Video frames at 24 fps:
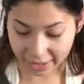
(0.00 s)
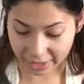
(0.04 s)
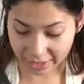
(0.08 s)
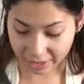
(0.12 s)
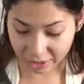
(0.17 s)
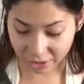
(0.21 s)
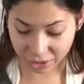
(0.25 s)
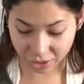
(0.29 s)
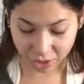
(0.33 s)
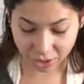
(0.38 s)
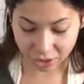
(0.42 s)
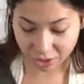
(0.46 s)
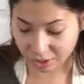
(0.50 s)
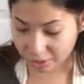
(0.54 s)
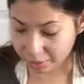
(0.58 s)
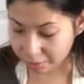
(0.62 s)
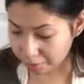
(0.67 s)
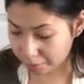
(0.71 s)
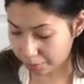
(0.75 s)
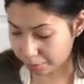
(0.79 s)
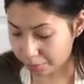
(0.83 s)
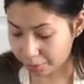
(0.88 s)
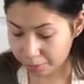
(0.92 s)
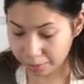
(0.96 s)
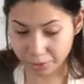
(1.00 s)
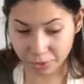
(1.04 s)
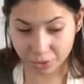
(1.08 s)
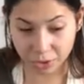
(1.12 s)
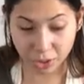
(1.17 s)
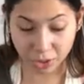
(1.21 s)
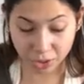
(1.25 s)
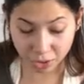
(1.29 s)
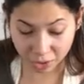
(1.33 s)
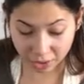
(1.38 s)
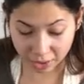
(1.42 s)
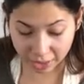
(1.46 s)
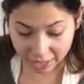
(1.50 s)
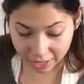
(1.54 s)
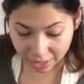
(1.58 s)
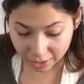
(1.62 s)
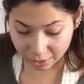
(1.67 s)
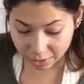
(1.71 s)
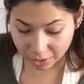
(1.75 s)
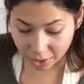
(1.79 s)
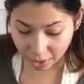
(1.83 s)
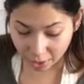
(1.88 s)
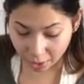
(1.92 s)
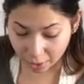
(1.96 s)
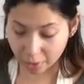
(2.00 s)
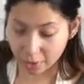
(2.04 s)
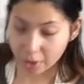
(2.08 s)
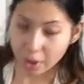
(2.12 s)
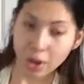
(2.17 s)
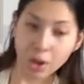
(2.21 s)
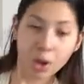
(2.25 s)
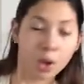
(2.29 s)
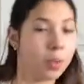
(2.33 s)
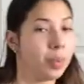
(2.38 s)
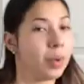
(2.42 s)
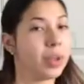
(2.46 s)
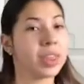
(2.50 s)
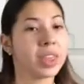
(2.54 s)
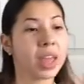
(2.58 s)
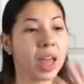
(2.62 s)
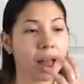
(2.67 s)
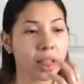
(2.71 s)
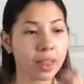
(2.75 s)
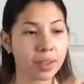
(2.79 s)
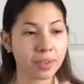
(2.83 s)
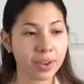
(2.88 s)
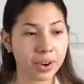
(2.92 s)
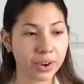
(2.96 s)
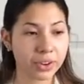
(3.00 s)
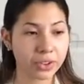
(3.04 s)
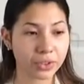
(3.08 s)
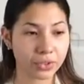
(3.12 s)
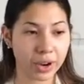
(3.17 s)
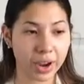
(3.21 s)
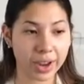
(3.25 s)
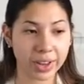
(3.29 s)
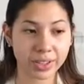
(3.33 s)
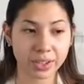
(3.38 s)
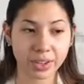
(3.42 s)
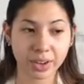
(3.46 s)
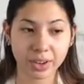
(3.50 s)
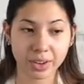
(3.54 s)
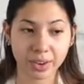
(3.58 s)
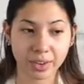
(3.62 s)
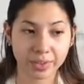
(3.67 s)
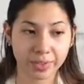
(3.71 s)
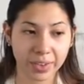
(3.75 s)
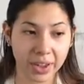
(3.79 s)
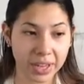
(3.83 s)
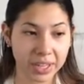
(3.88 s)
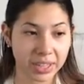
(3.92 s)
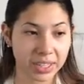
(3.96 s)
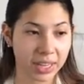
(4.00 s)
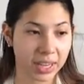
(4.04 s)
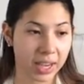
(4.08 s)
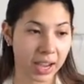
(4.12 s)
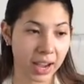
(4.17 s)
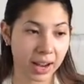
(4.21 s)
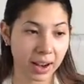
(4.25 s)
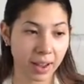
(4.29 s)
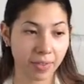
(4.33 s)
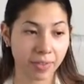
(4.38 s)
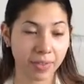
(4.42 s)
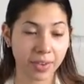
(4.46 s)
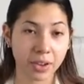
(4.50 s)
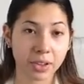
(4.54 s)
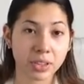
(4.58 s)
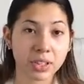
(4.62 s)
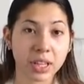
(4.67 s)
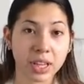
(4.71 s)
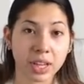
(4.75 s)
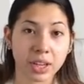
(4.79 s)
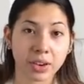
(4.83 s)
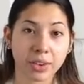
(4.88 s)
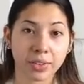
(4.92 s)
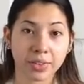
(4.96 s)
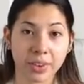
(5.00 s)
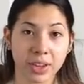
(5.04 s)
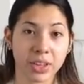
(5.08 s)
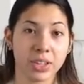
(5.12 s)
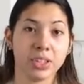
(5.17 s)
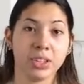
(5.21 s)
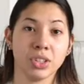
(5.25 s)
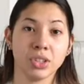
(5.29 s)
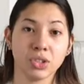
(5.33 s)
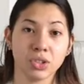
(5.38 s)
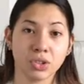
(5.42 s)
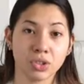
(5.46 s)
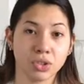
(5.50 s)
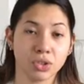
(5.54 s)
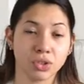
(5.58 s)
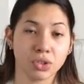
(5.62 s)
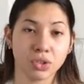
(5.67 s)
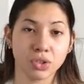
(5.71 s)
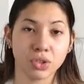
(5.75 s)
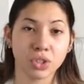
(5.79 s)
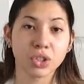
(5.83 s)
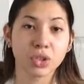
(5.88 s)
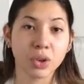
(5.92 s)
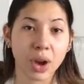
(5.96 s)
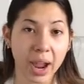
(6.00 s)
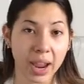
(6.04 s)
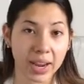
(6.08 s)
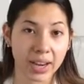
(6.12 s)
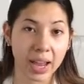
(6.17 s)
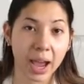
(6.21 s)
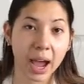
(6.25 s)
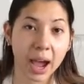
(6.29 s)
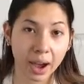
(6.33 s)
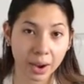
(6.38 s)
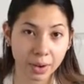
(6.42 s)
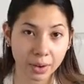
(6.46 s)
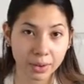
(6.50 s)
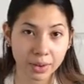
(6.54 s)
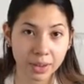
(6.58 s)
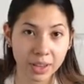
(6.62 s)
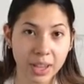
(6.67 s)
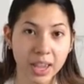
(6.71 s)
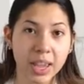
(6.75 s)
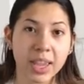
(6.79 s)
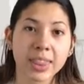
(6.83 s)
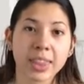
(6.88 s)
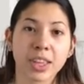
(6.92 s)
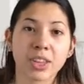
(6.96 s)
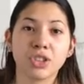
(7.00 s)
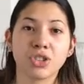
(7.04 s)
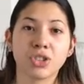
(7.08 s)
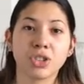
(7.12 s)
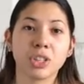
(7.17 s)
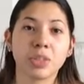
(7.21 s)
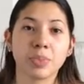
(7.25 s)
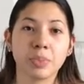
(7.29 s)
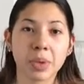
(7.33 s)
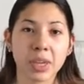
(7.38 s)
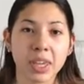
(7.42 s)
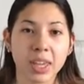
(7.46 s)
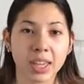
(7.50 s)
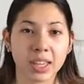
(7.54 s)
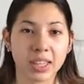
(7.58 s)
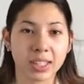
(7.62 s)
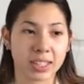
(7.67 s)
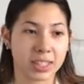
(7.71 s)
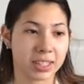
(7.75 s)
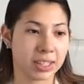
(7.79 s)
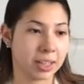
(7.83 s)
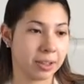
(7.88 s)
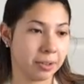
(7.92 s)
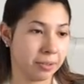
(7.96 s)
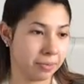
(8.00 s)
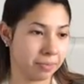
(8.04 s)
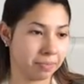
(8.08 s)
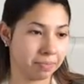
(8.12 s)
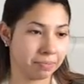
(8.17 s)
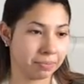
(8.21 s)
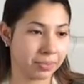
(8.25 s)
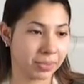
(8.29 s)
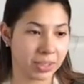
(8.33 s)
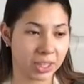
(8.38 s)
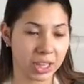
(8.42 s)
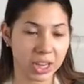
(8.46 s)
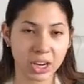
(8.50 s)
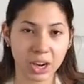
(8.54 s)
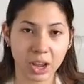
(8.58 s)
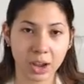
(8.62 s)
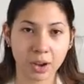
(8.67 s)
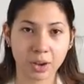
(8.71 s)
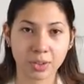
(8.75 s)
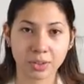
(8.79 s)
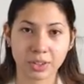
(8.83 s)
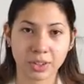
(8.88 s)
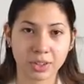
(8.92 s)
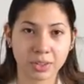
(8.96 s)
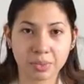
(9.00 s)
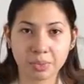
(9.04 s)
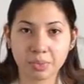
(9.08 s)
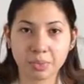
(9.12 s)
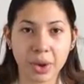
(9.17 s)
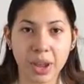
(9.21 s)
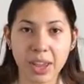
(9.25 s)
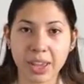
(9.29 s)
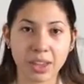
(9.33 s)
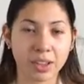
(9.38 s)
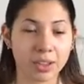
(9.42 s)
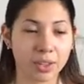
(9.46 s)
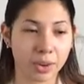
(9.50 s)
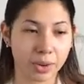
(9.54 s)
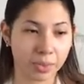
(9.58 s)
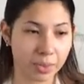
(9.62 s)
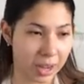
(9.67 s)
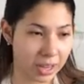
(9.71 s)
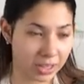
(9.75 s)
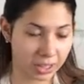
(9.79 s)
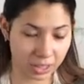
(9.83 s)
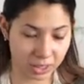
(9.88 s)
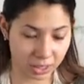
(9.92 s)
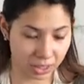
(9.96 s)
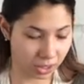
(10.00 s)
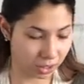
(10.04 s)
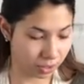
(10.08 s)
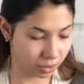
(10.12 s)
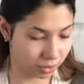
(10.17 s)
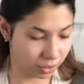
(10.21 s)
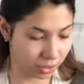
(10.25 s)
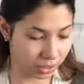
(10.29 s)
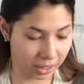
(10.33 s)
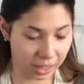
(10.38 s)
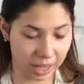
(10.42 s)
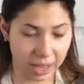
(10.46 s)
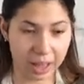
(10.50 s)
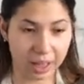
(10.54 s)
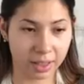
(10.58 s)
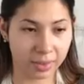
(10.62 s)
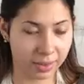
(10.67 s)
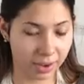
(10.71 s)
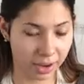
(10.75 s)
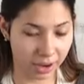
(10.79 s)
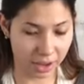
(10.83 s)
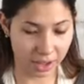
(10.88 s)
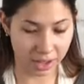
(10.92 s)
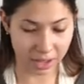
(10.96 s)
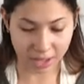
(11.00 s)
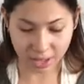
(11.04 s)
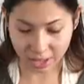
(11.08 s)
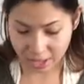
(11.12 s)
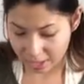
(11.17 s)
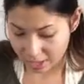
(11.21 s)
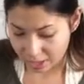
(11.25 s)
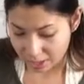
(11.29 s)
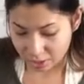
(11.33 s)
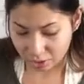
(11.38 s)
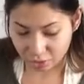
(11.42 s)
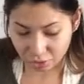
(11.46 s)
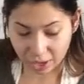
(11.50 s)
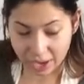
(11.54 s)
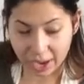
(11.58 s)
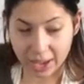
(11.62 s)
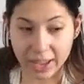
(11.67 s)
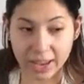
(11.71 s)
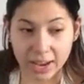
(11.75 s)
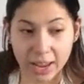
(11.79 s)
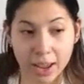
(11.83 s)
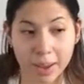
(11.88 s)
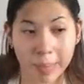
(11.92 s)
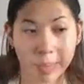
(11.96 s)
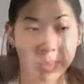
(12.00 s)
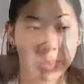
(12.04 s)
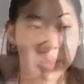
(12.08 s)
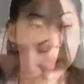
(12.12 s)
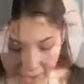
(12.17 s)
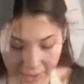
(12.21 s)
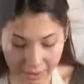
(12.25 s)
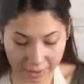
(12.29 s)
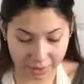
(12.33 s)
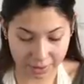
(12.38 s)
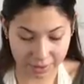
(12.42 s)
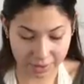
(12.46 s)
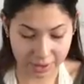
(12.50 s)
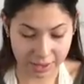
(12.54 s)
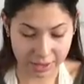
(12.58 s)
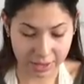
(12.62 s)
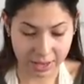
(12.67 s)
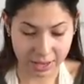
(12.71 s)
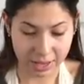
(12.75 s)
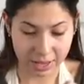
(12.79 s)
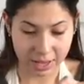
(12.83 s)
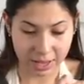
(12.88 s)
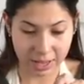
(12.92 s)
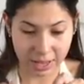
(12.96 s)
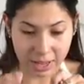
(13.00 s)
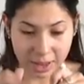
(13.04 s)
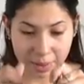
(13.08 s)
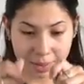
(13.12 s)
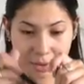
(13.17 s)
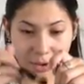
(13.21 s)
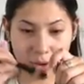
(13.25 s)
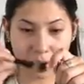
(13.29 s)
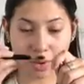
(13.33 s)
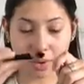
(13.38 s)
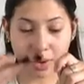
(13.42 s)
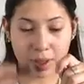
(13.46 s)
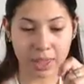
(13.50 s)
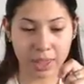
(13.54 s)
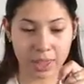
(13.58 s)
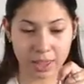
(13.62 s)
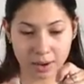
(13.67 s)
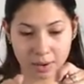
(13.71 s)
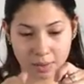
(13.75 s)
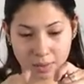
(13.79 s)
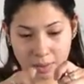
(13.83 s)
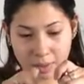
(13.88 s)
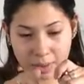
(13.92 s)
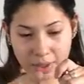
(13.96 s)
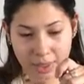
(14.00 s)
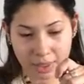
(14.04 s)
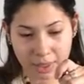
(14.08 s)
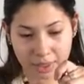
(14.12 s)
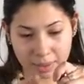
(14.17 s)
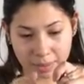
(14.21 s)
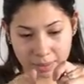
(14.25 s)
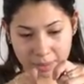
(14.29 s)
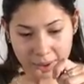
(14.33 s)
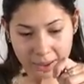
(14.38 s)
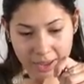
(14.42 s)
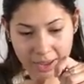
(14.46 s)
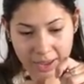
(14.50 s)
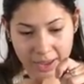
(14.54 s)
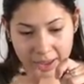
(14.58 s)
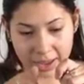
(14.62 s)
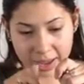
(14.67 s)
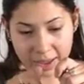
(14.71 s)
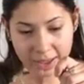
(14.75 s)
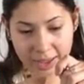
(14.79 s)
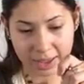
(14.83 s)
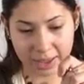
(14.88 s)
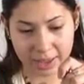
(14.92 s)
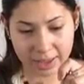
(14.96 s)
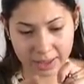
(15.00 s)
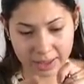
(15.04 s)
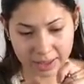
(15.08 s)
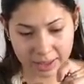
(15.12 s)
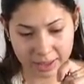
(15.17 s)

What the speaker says: face, just so that you know, when the aloe vera dries on your face, it kind of feels like your face is dried out. That's just because of, just regular residue and the aloe vera drying up now. I'm gonna go in with my